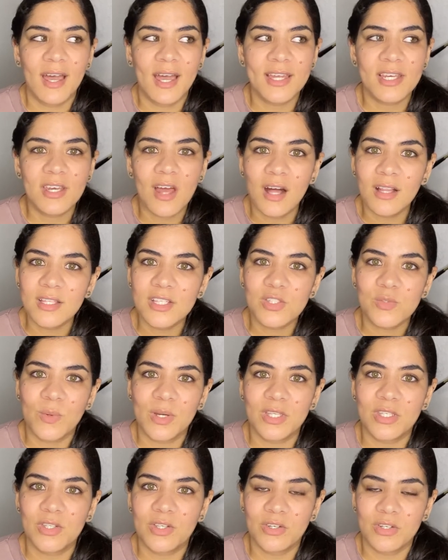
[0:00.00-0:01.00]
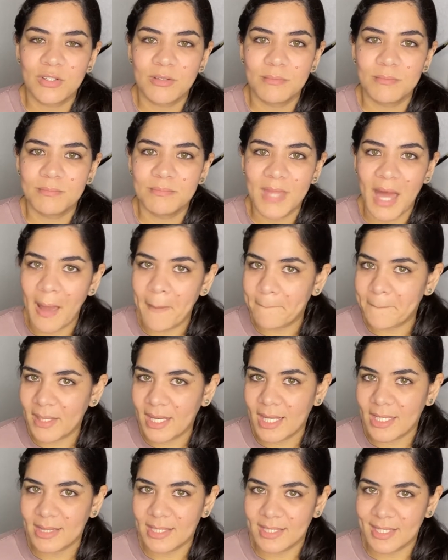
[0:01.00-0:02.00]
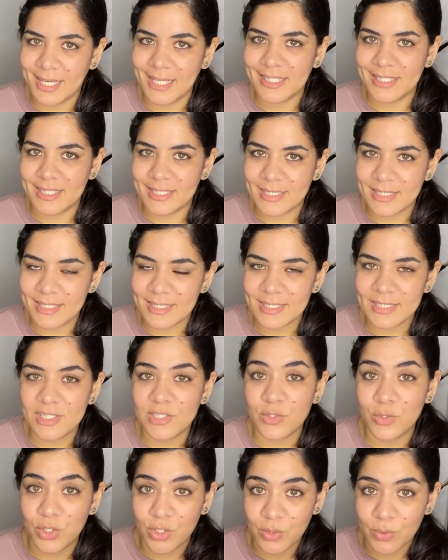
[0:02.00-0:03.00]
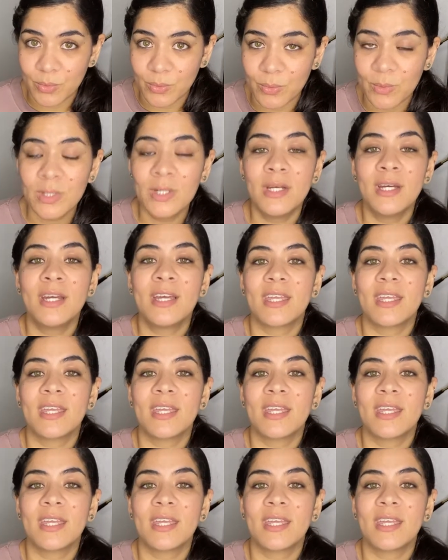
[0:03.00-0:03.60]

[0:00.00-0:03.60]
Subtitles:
Acknowledge when you're not being the nicest to you.